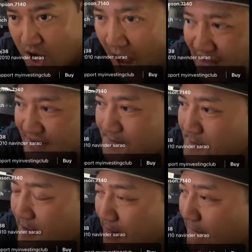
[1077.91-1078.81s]
are not
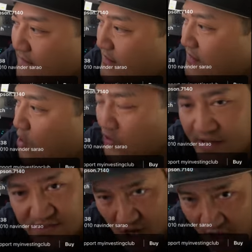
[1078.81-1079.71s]

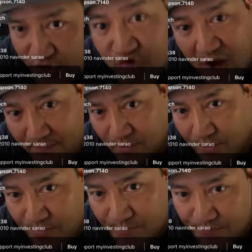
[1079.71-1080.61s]
are designed to
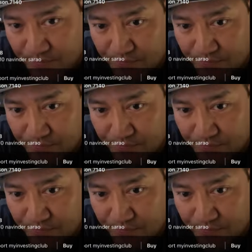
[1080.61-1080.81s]
trap you.